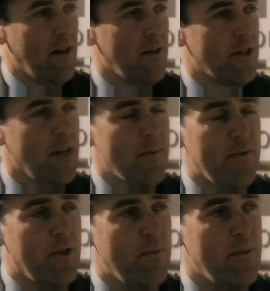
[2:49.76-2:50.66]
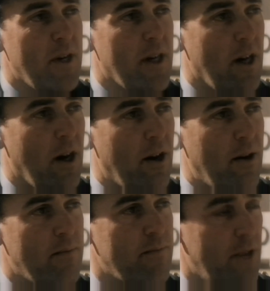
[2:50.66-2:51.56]
Some of them
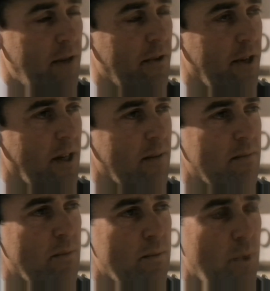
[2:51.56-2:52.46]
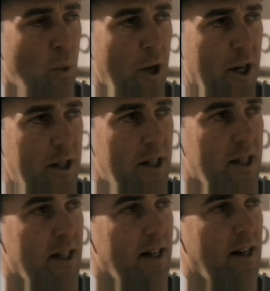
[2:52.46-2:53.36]
are definitely weird,
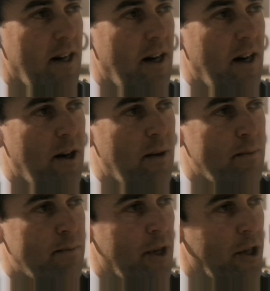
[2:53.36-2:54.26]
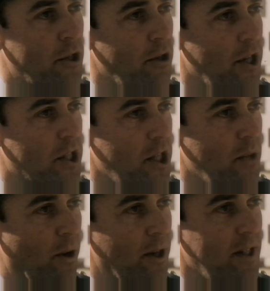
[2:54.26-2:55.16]
but until I see
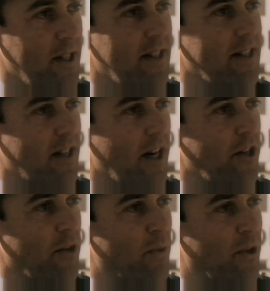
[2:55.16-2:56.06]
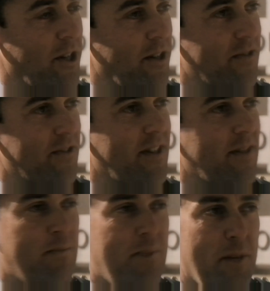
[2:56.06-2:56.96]
one, I don't believe.
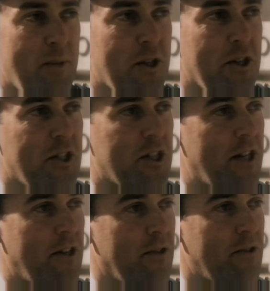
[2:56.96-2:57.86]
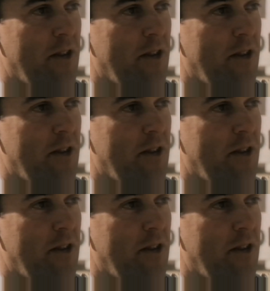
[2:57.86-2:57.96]
But I'm not going to say they're not